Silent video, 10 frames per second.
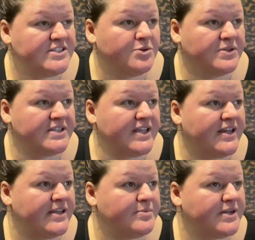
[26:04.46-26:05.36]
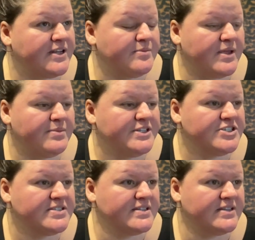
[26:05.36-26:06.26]
told anybody, maybe
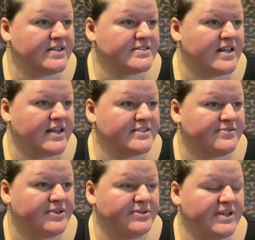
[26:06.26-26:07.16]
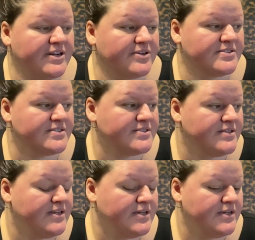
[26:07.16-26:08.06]
just in these last few years.
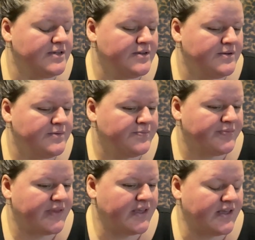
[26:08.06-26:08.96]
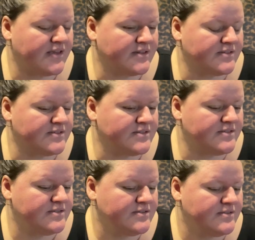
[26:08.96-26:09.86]
And
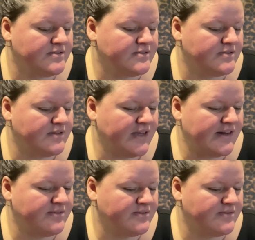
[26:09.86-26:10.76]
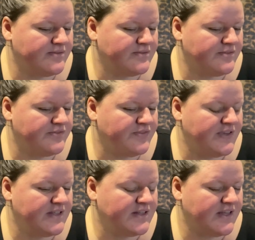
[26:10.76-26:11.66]
I don't
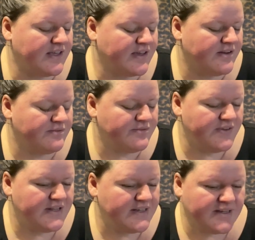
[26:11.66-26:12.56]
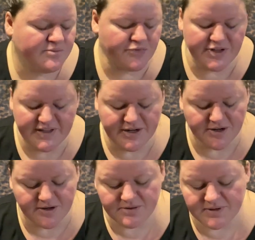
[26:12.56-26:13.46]
feel like I'm really
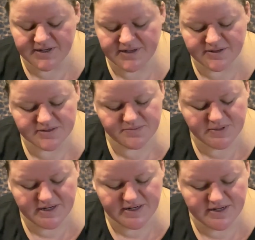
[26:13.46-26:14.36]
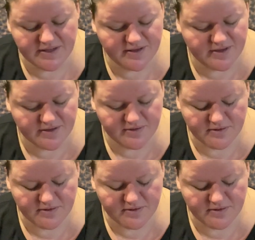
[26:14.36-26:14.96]
heard when I explain anything.